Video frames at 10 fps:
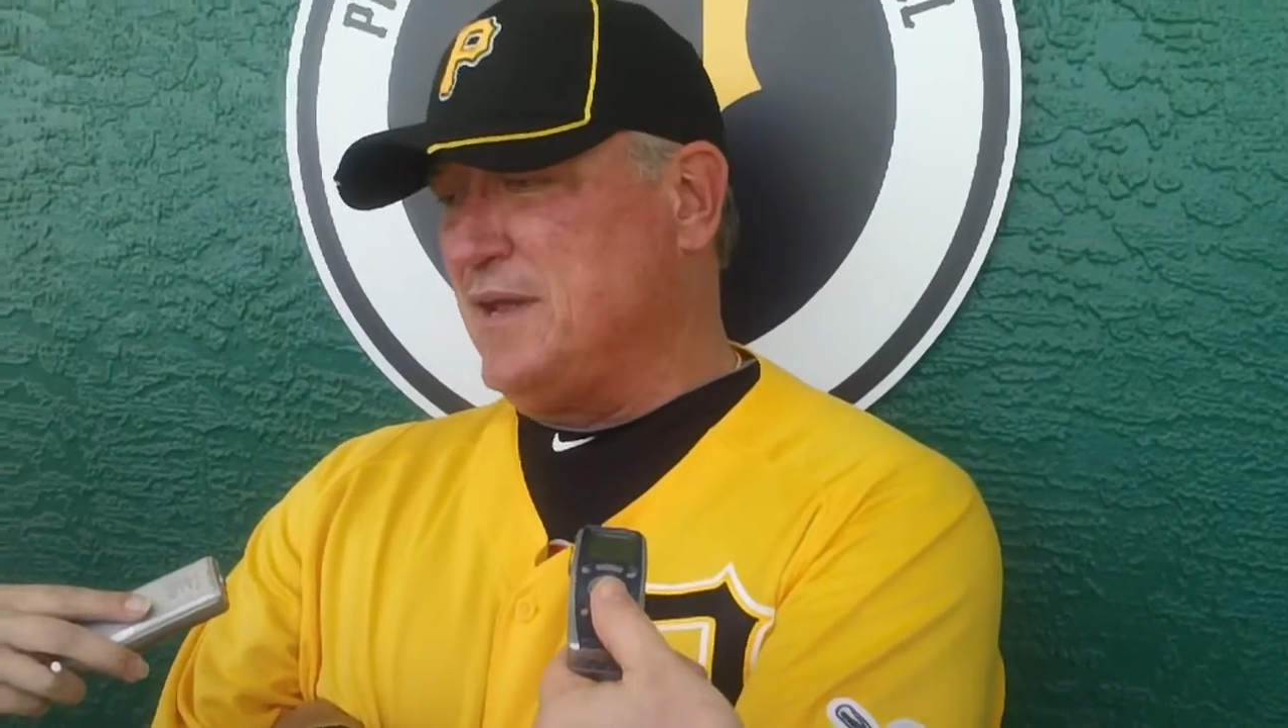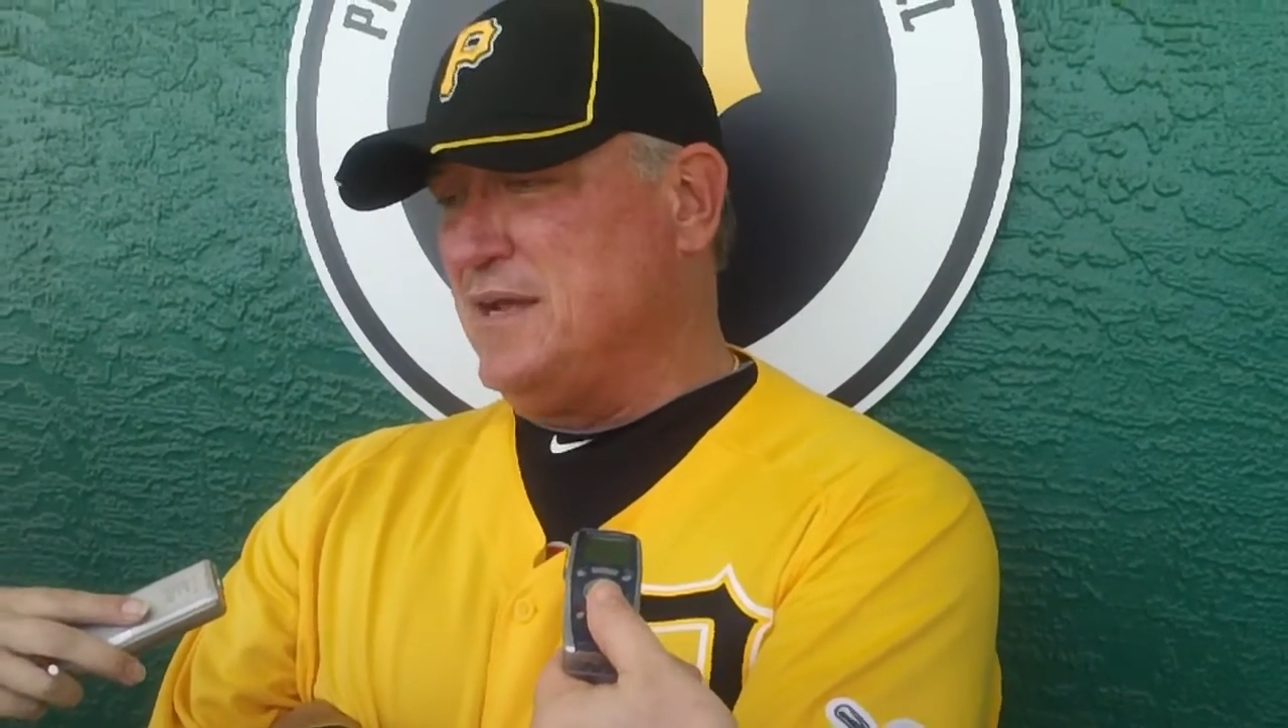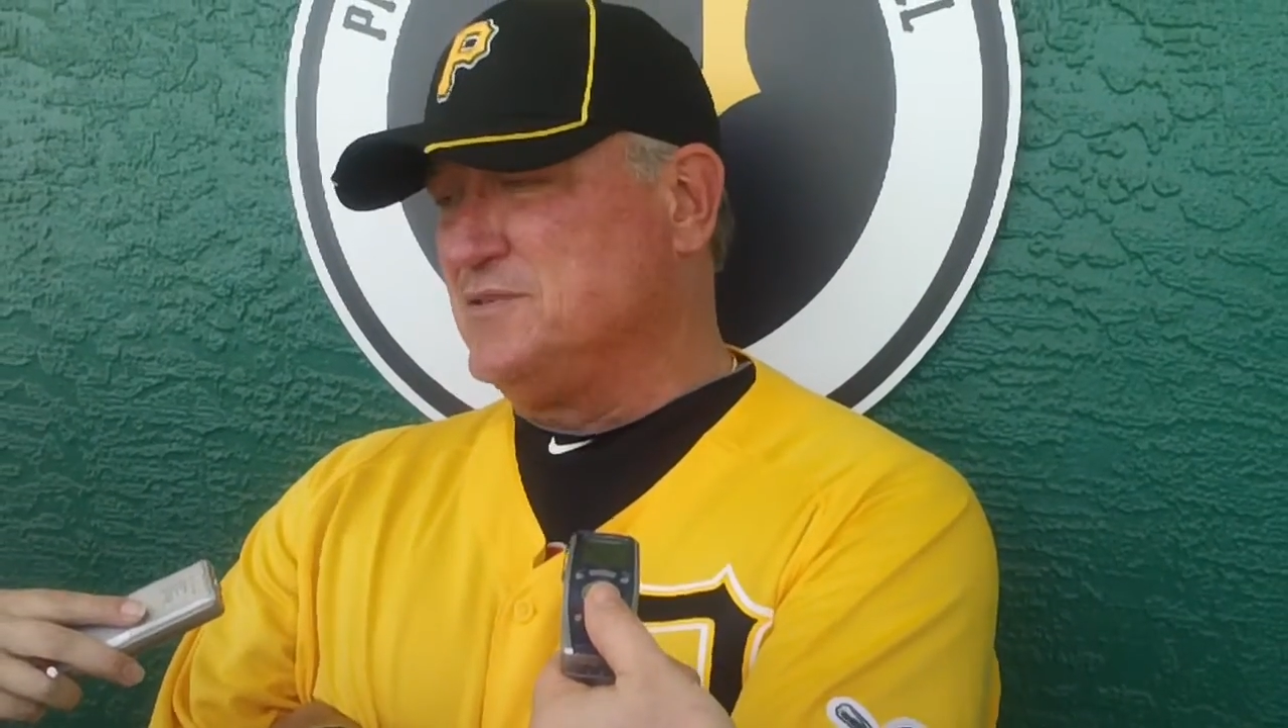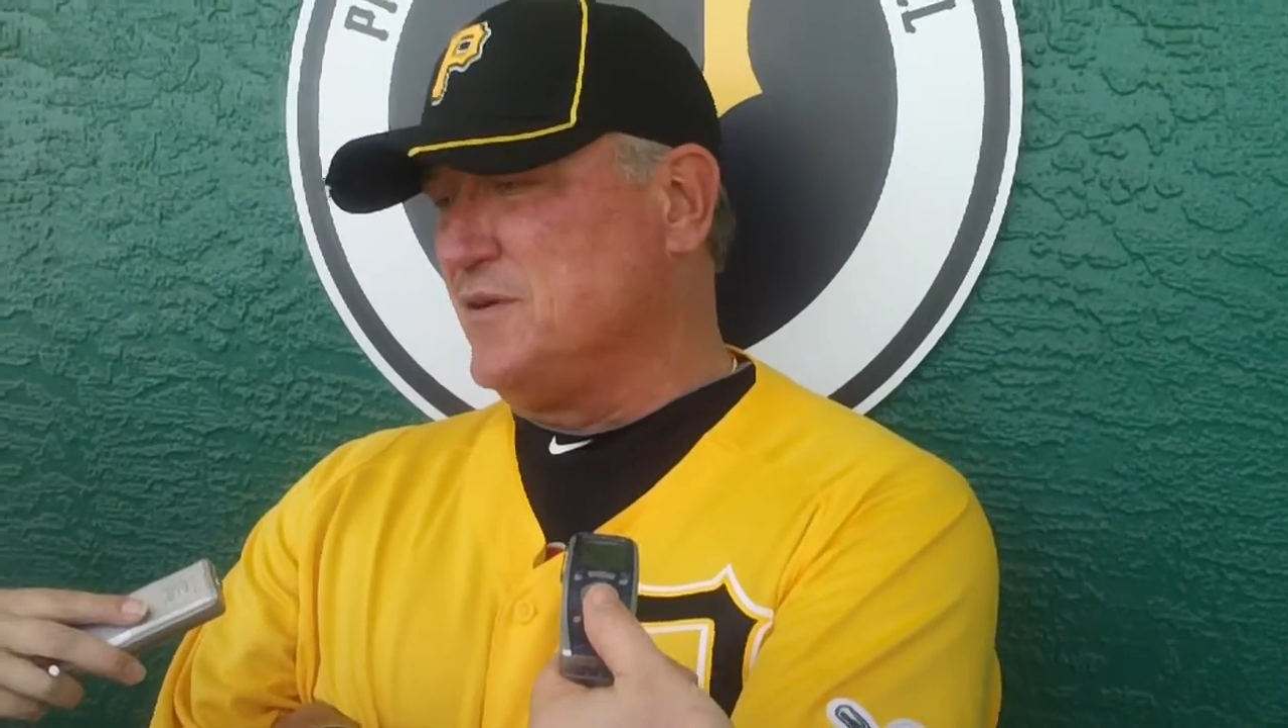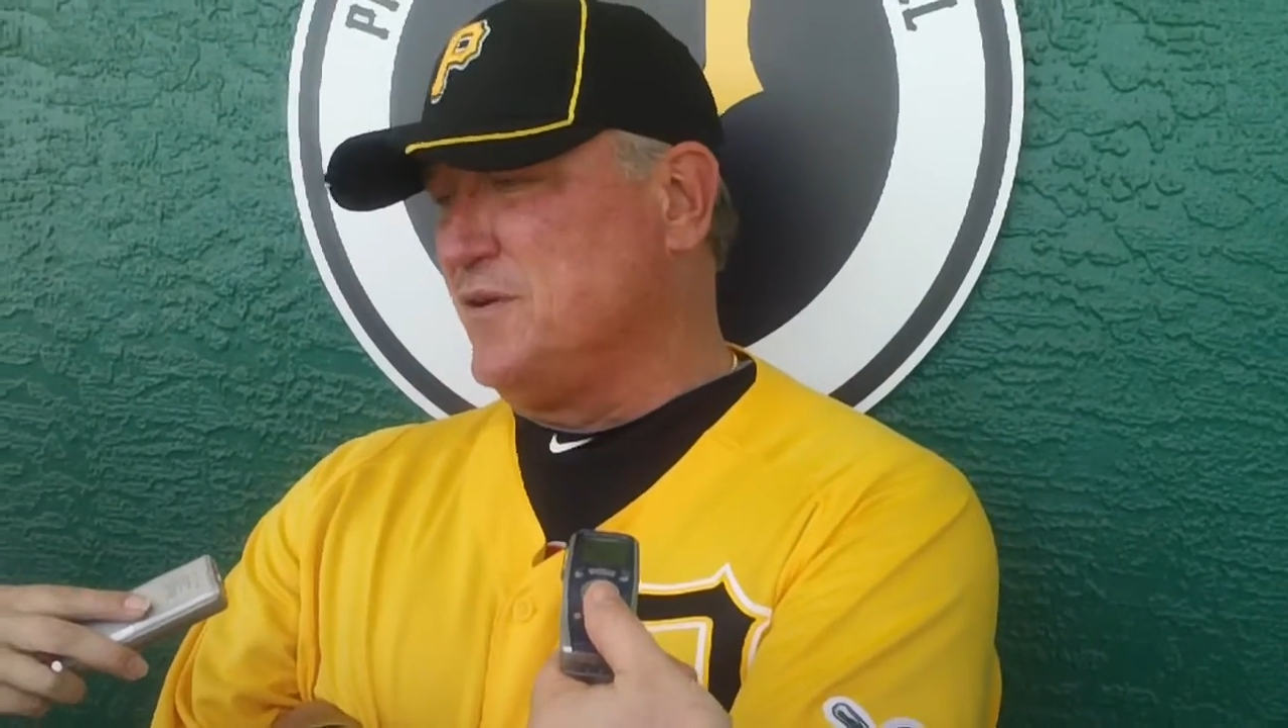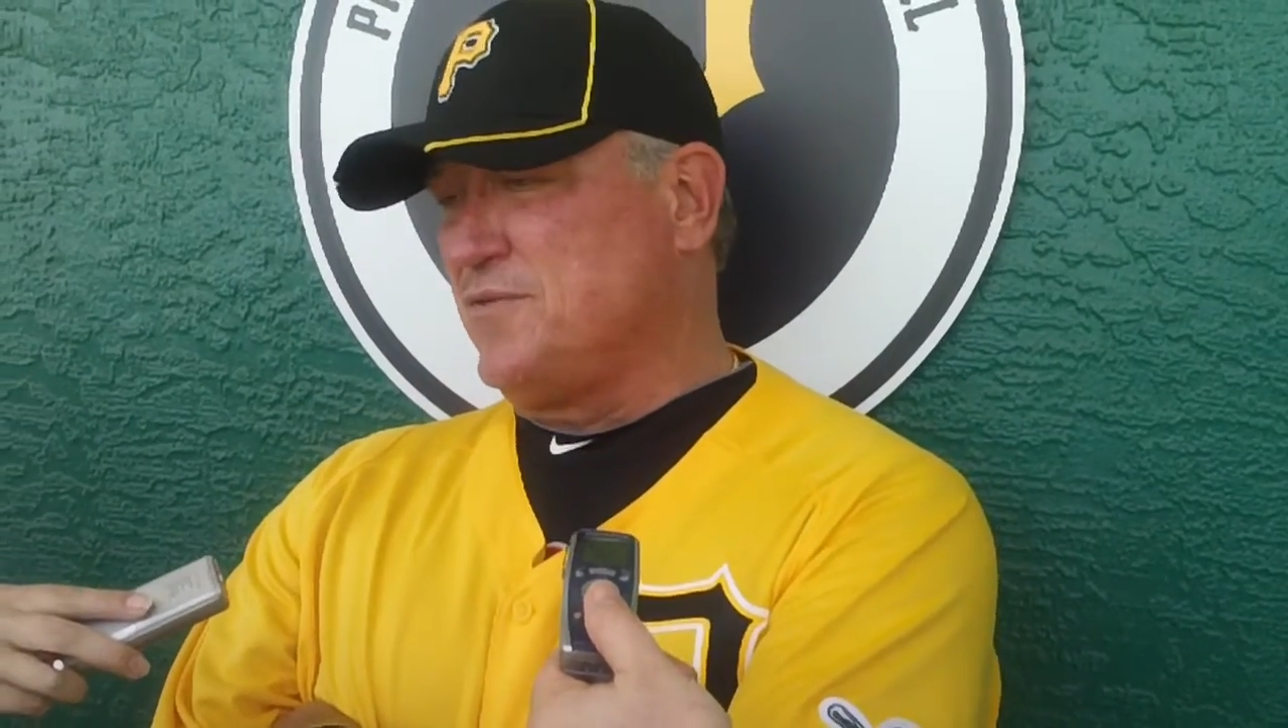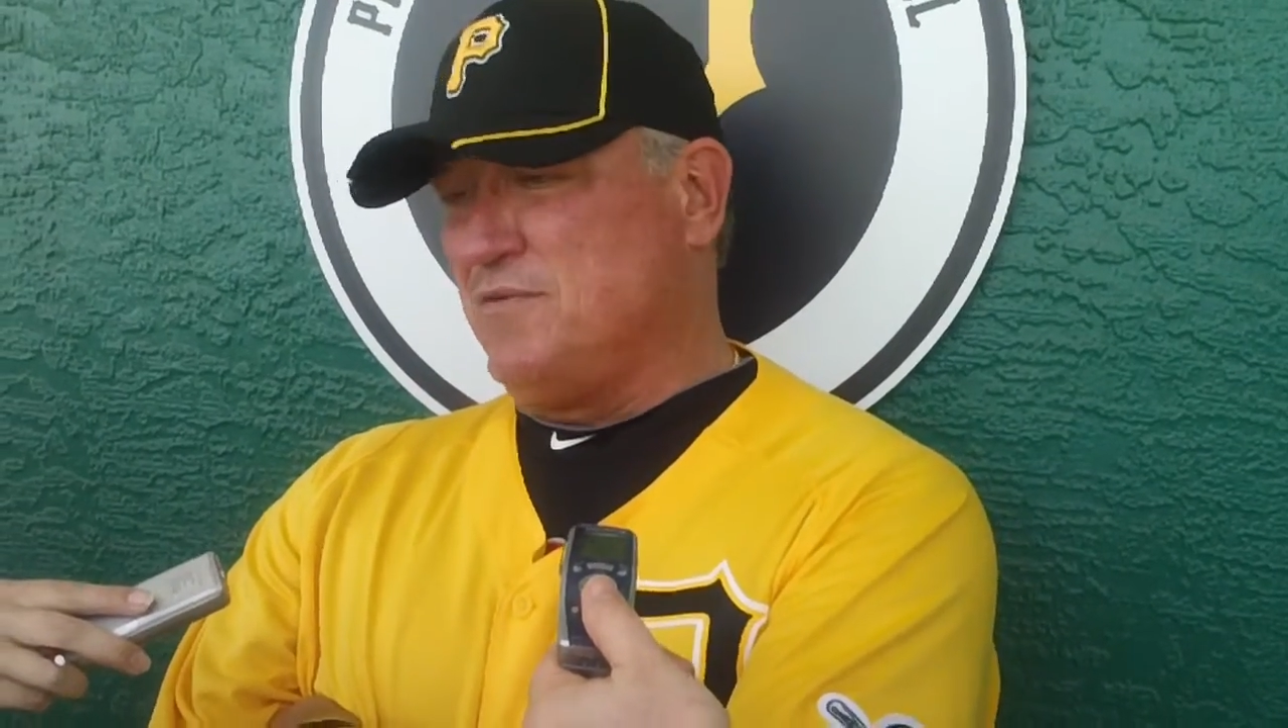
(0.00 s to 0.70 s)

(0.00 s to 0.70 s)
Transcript: guys aren't going to